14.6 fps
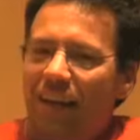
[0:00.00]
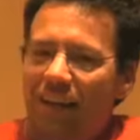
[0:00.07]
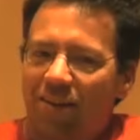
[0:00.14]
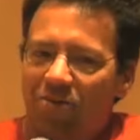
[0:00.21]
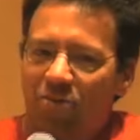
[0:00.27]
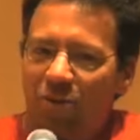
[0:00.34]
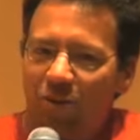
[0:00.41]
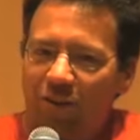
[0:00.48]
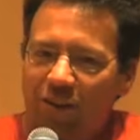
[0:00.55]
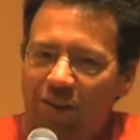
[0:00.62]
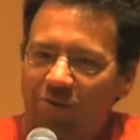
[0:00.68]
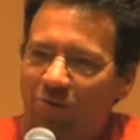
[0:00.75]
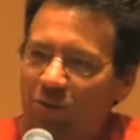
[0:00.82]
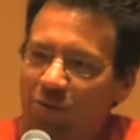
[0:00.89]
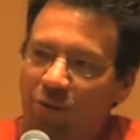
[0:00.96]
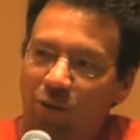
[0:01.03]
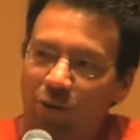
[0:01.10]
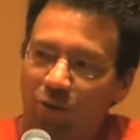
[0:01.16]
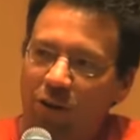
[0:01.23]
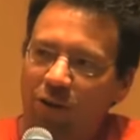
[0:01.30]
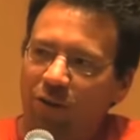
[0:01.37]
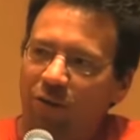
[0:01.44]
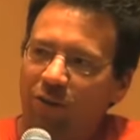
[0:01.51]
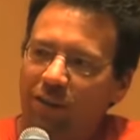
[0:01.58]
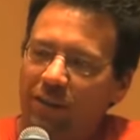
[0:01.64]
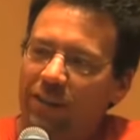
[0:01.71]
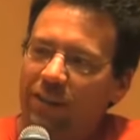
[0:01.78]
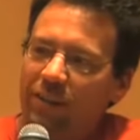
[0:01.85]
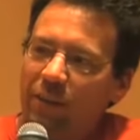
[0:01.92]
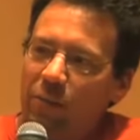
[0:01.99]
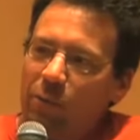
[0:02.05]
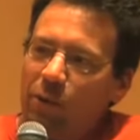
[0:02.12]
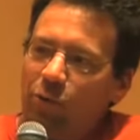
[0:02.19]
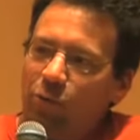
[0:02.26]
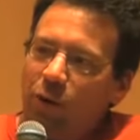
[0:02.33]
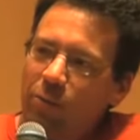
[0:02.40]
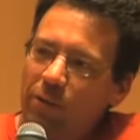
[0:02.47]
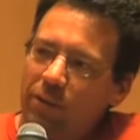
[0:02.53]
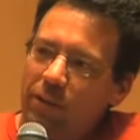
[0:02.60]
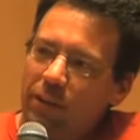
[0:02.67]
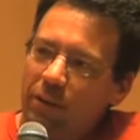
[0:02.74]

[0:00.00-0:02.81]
And is Charlie's Angels Full Throttle the kid that beat you up at